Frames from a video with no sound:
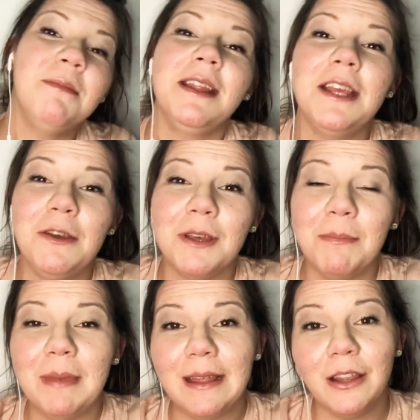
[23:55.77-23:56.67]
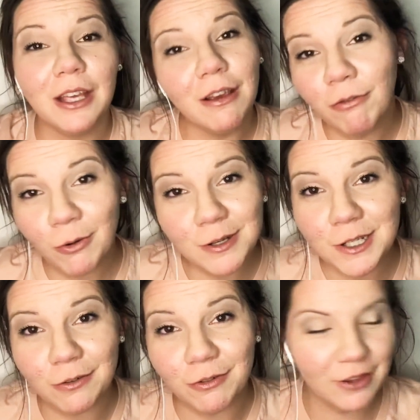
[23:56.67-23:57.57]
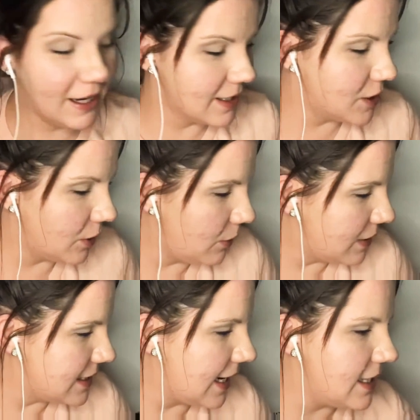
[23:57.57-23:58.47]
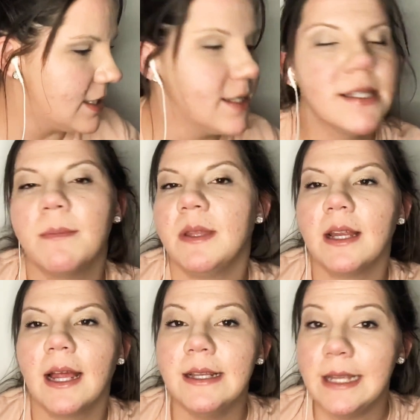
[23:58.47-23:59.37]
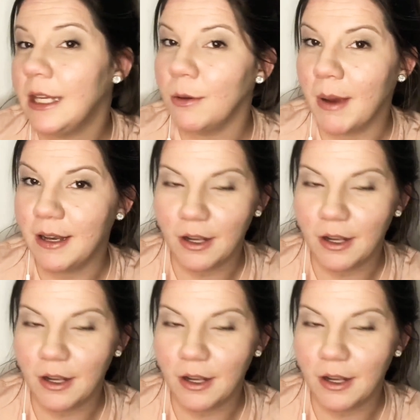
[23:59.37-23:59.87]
that you can be looking forward to for the next 31 days. Just something to kind of take your mind off